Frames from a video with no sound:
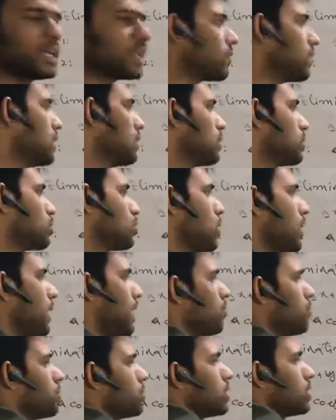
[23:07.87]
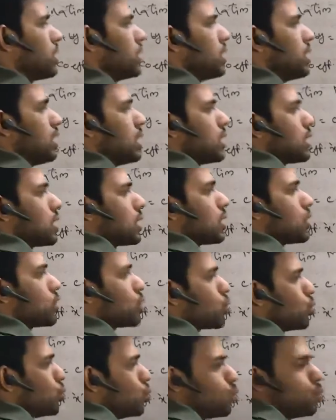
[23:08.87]
equal. So I have 3,
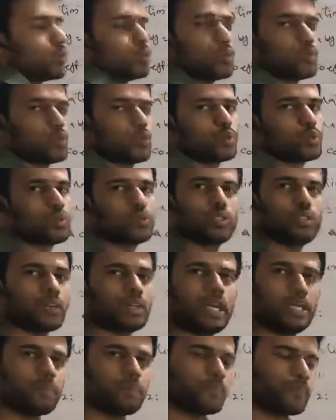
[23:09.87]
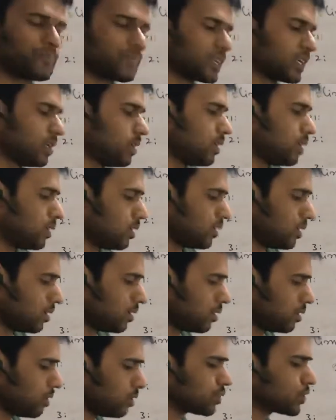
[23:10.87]
2. Okay.
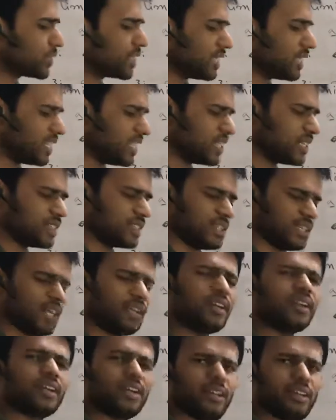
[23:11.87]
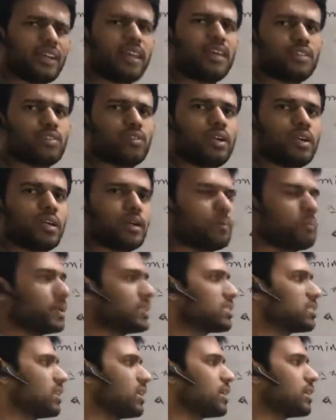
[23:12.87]
So in general case, what
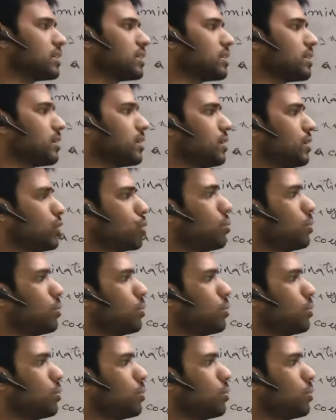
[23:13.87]
happens is you